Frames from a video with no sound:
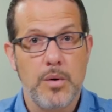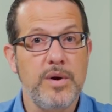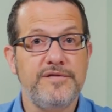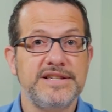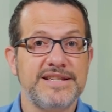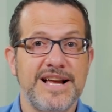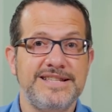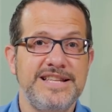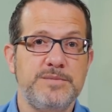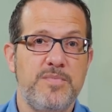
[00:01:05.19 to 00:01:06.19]
We've
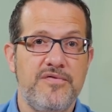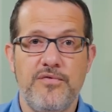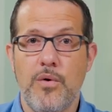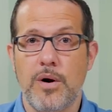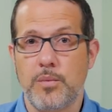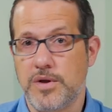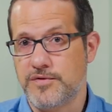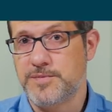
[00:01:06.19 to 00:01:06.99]
discussed these before with